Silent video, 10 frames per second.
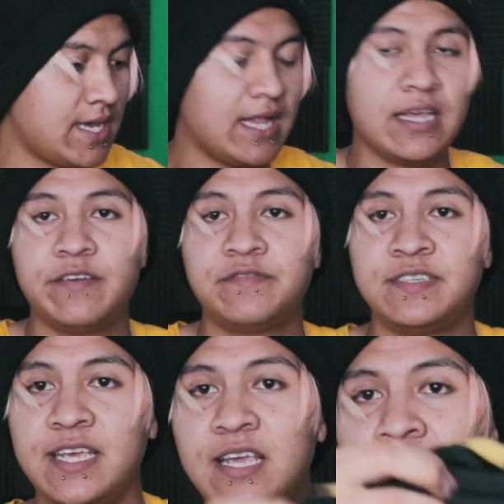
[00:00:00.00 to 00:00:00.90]

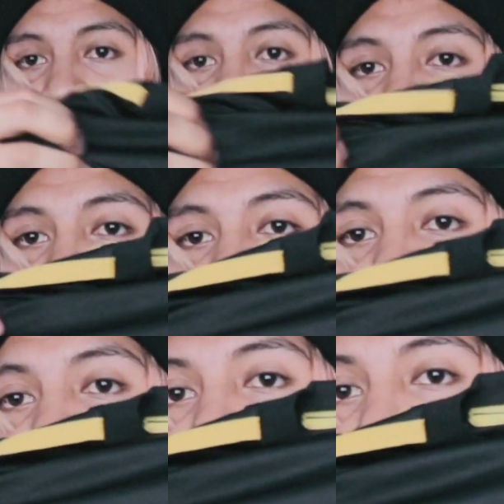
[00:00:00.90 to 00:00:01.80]
LAFC.
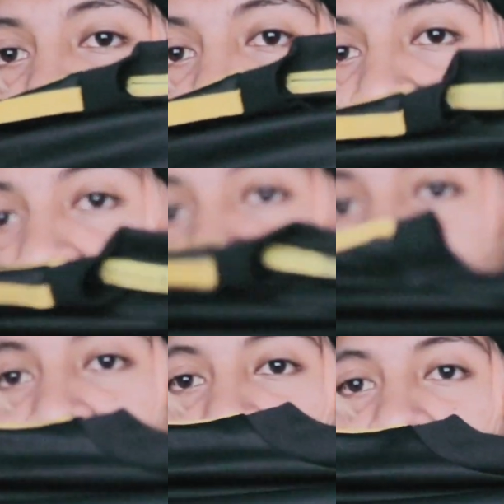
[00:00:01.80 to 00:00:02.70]
Again,
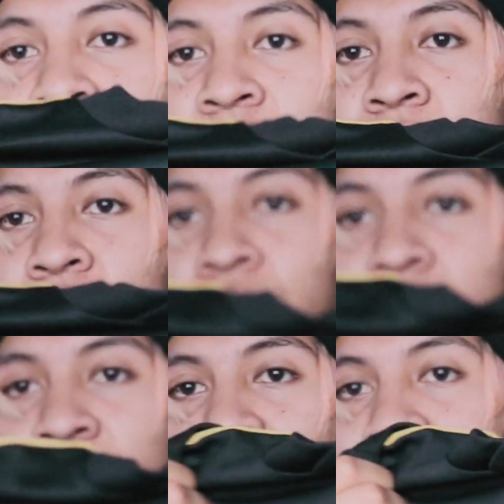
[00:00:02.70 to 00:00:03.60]
this is
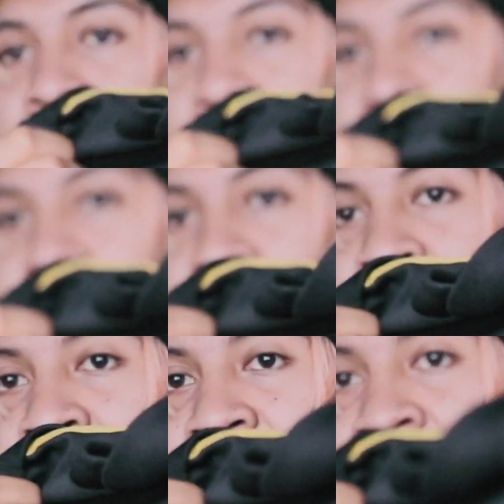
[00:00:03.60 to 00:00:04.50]
also
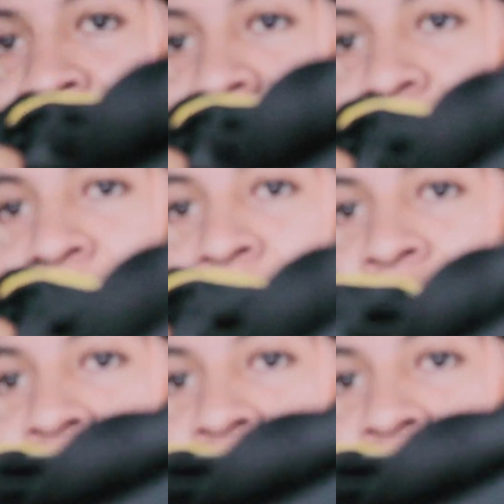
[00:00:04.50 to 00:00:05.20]
embroidered patch here.